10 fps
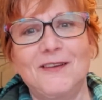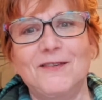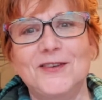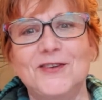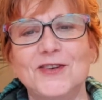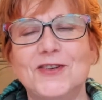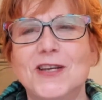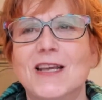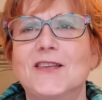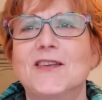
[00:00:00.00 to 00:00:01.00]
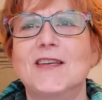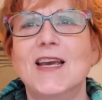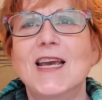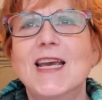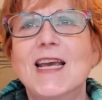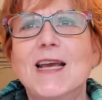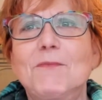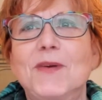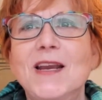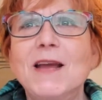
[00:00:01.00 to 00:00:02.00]
It's
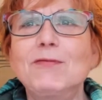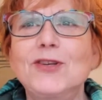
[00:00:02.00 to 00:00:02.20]
being able